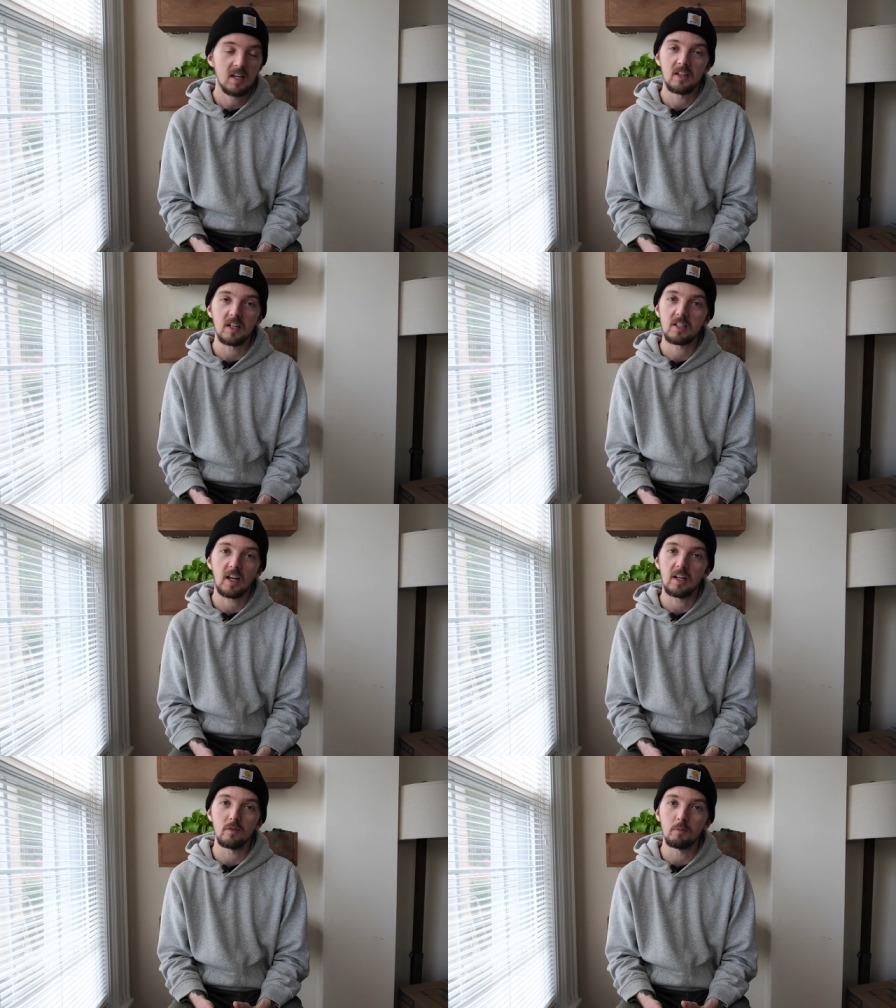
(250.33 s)
that's
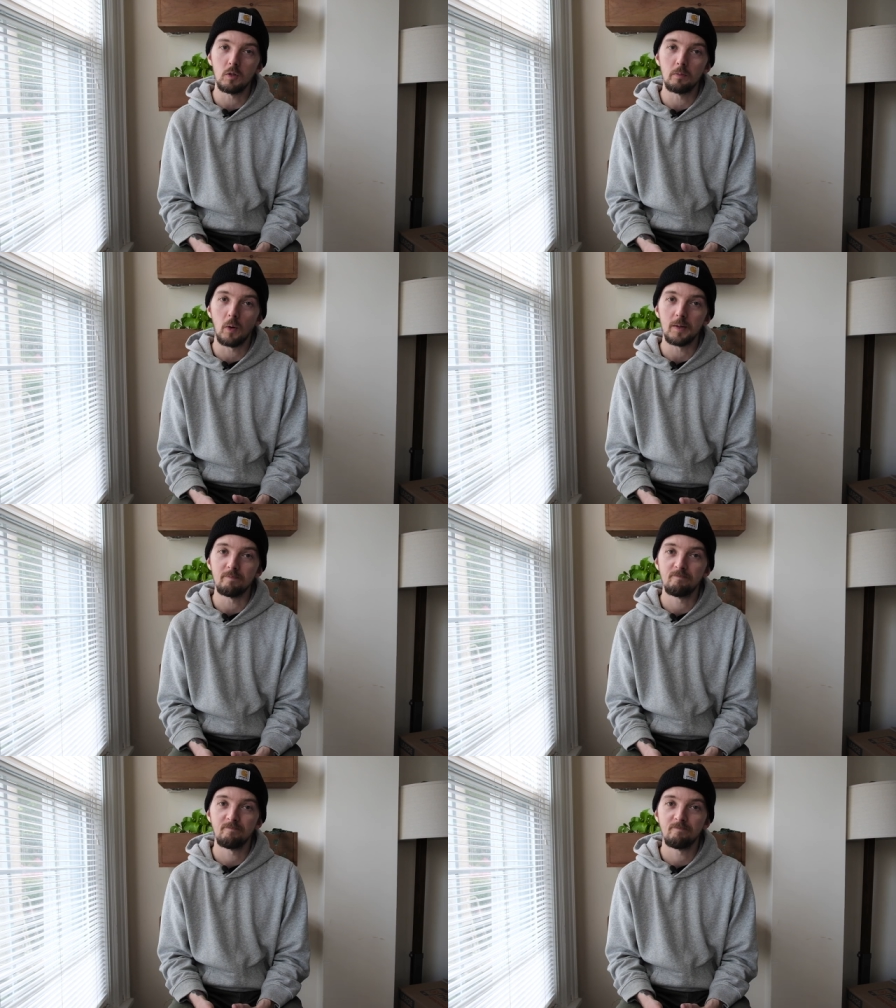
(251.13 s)
kind of a moot point.
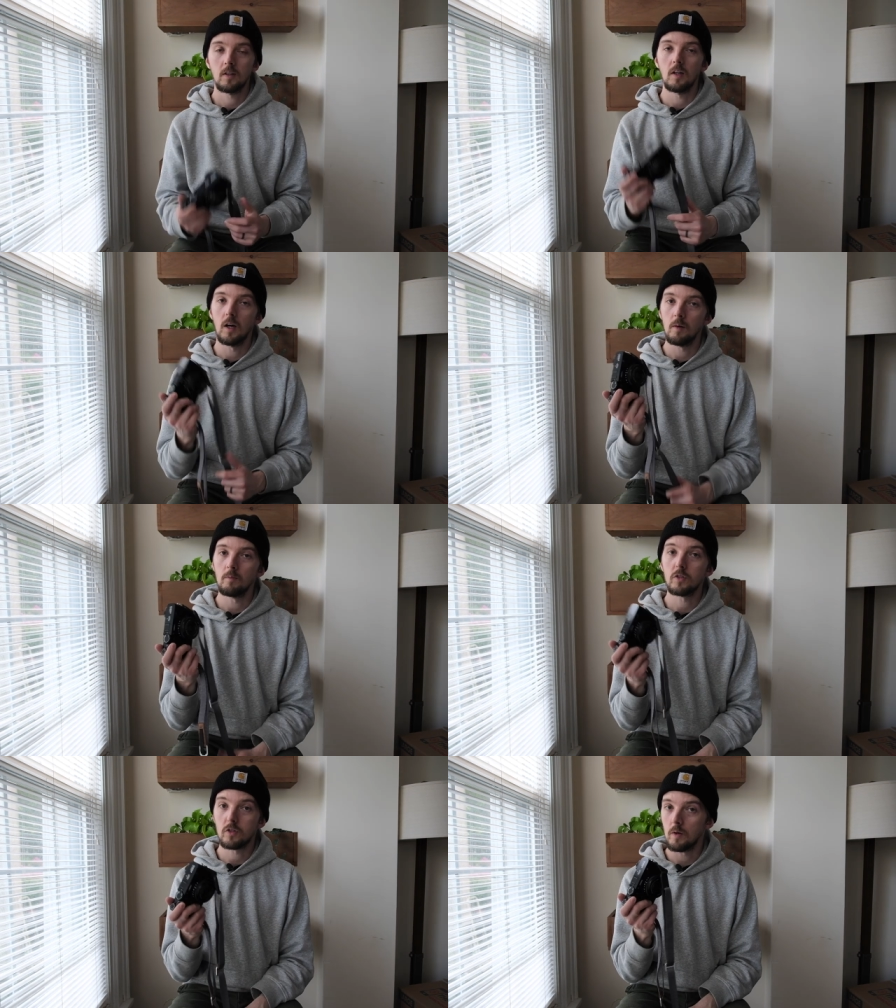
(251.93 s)
Um,
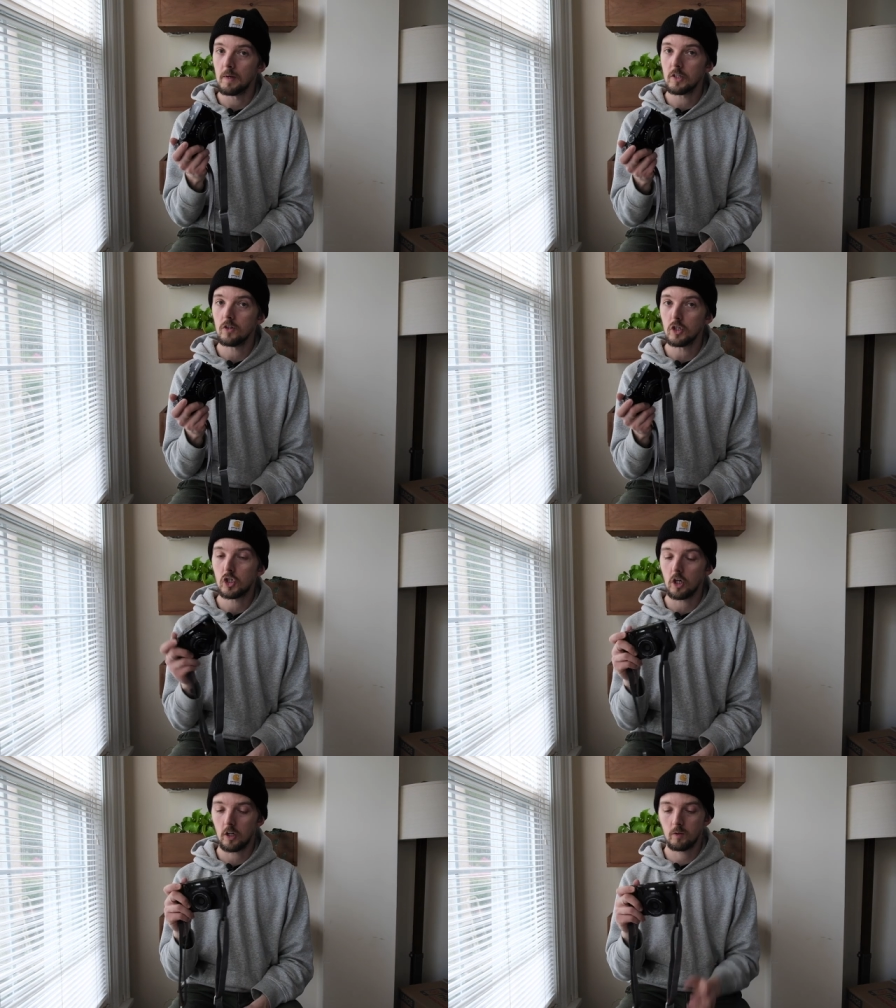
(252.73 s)
so I mentioned the
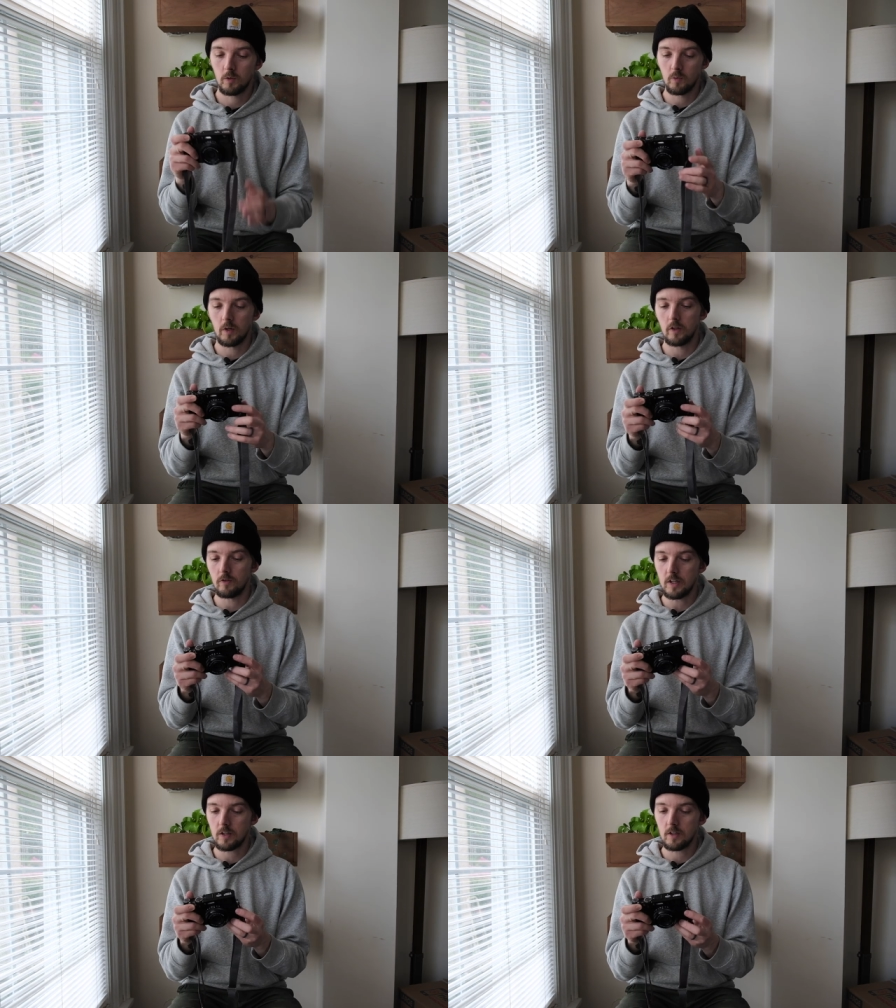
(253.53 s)
shutter was one of the
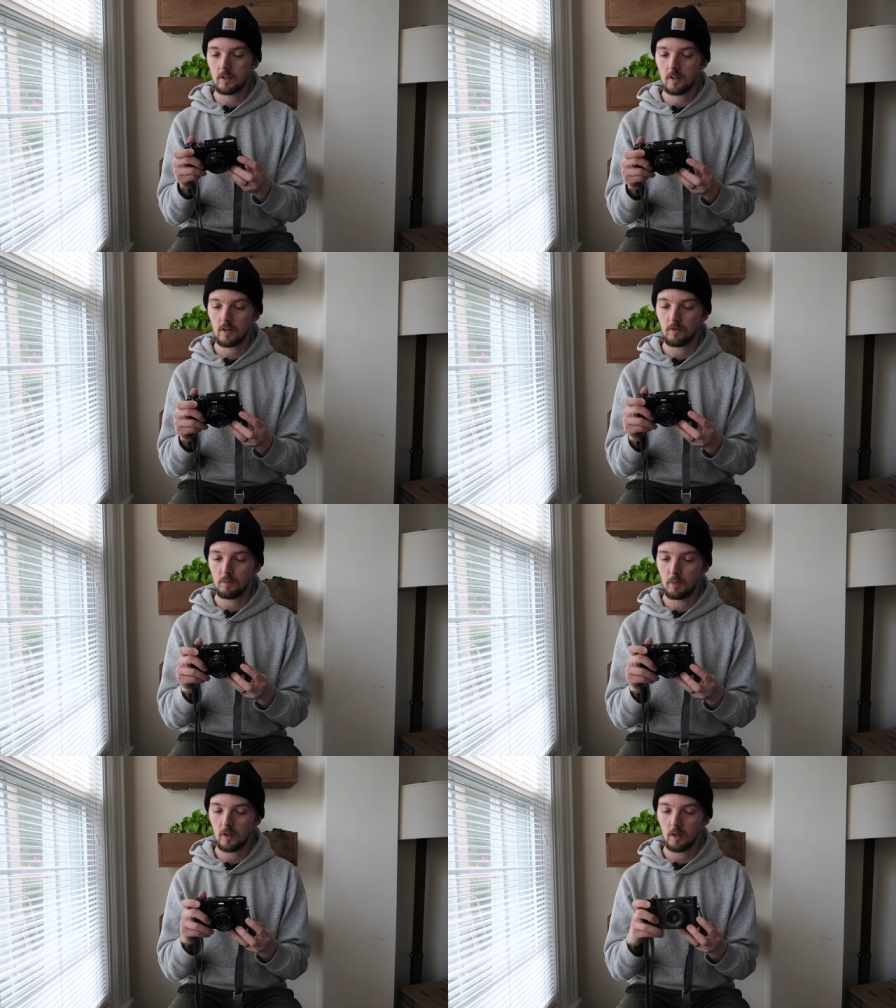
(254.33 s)
reasons. If I
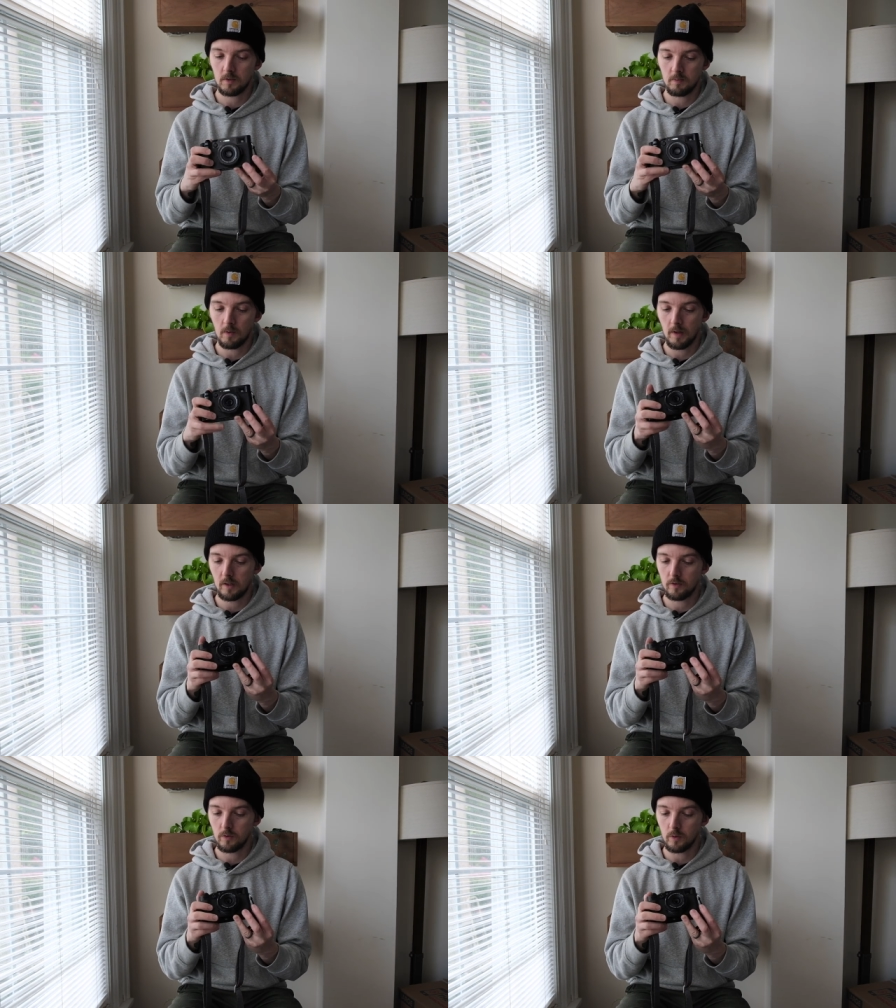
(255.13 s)
put it up to my
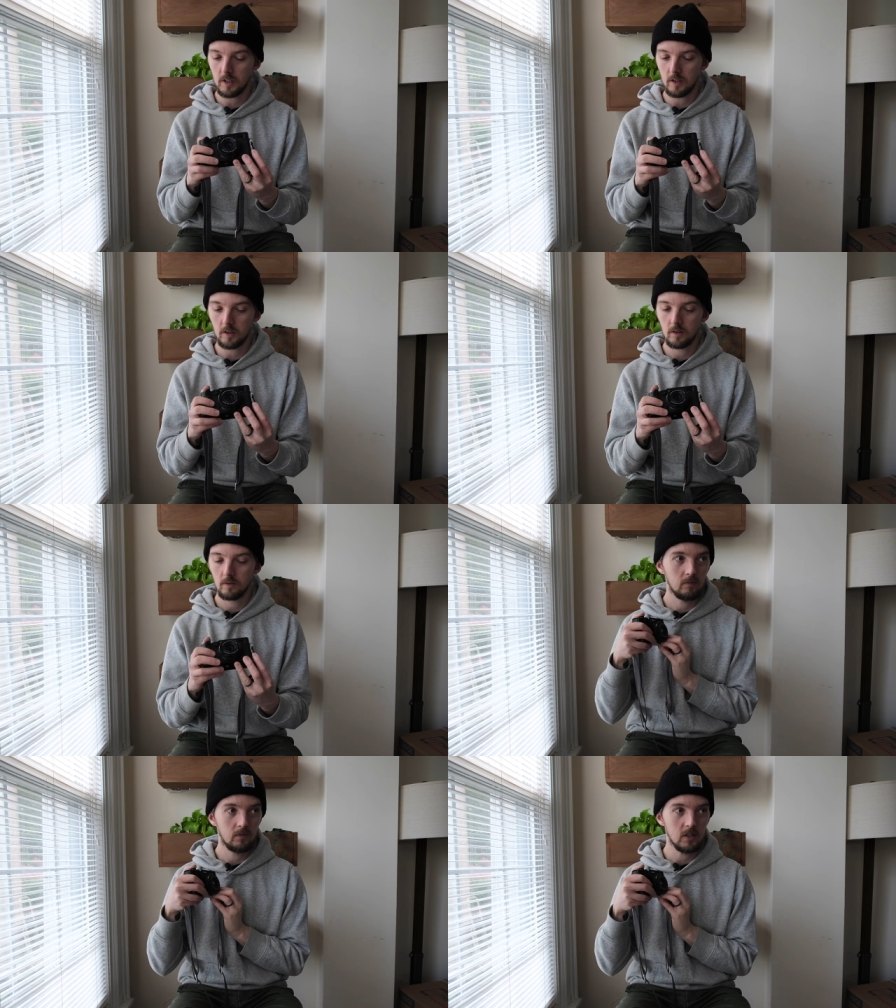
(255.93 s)
microphone here,
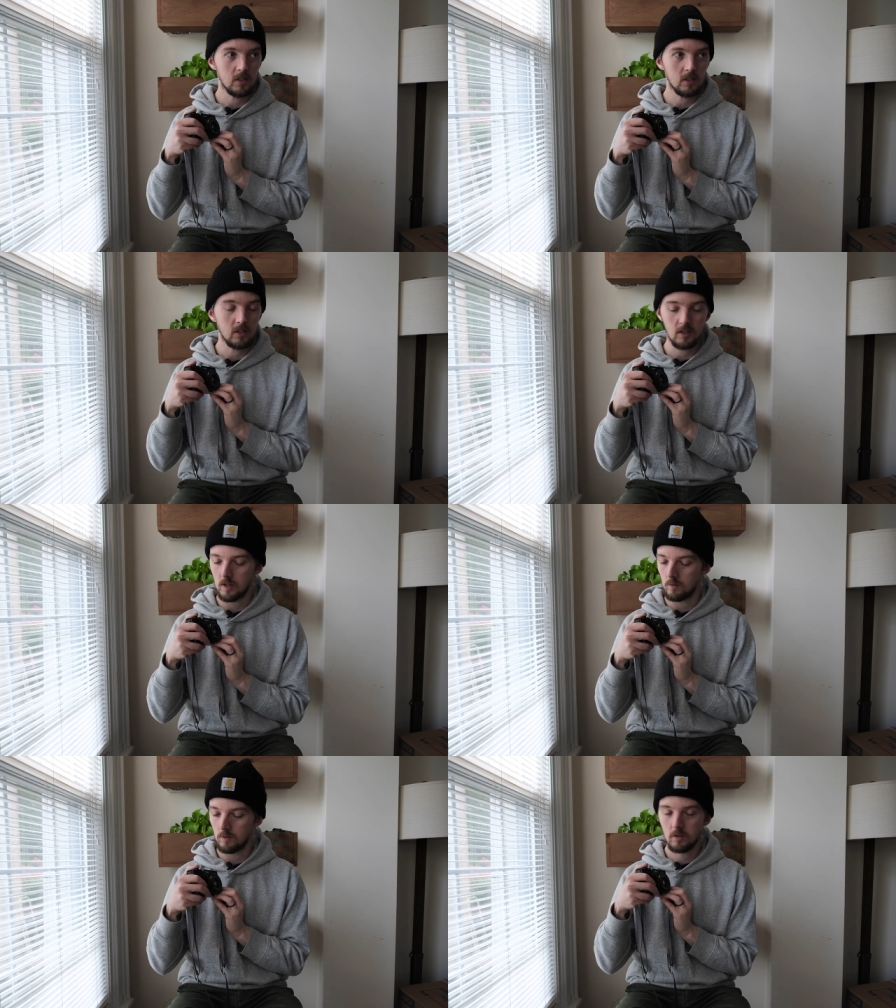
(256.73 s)
this is the
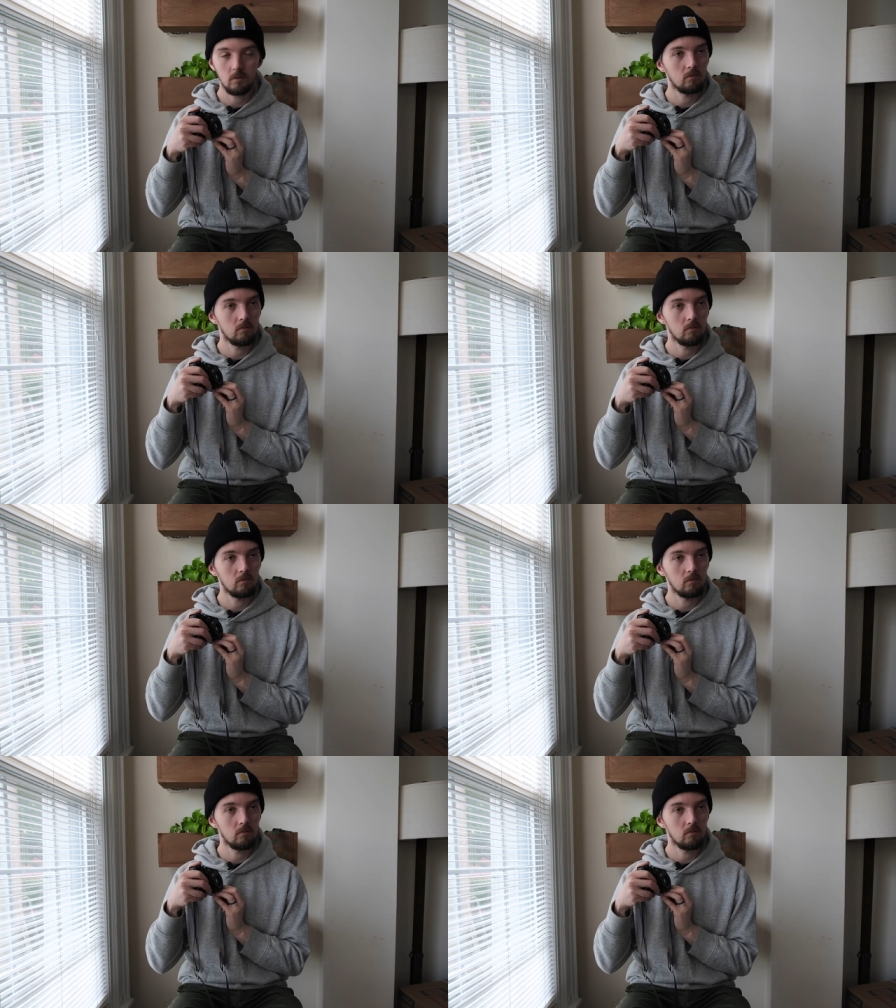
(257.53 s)
sound